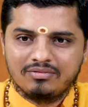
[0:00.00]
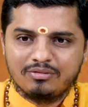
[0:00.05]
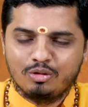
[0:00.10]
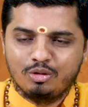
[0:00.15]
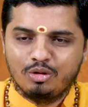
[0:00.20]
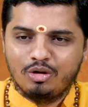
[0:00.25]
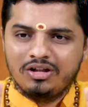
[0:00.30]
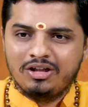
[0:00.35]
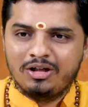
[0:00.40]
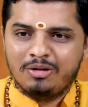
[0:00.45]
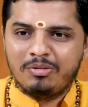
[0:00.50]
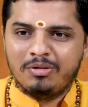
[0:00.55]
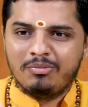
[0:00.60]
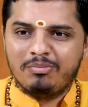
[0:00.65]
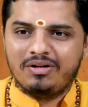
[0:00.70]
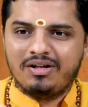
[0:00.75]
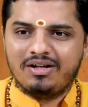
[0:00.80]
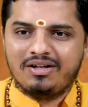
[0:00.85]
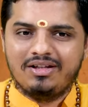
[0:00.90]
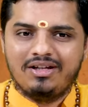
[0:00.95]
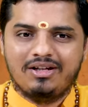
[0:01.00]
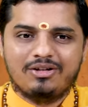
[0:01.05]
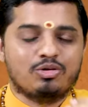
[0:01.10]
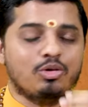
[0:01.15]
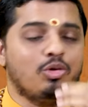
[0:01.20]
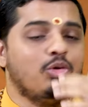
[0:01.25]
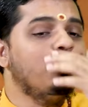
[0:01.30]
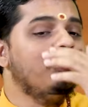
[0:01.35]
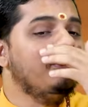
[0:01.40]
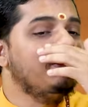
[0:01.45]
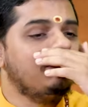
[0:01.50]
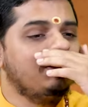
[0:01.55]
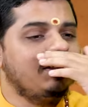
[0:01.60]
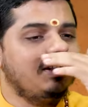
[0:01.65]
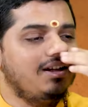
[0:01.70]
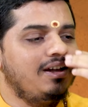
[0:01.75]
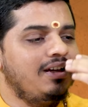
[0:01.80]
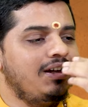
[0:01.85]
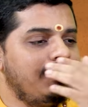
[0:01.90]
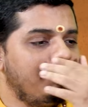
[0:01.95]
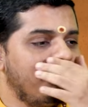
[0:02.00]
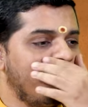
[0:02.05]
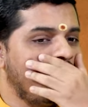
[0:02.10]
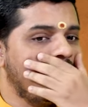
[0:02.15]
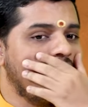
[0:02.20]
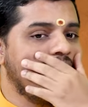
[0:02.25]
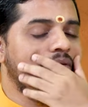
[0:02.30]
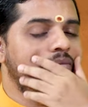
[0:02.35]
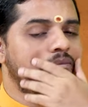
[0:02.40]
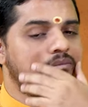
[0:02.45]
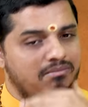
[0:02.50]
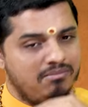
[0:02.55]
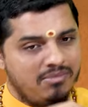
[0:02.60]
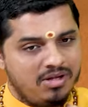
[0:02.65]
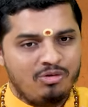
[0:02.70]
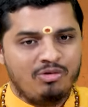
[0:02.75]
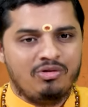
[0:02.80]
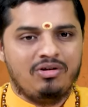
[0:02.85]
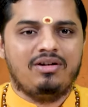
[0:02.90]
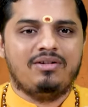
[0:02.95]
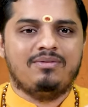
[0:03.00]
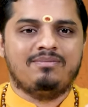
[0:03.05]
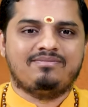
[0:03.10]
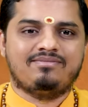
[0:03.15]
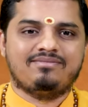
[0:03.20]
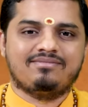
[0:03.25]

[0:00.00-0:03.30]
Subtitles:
No other people are there. So who is singing in my dream? Me only.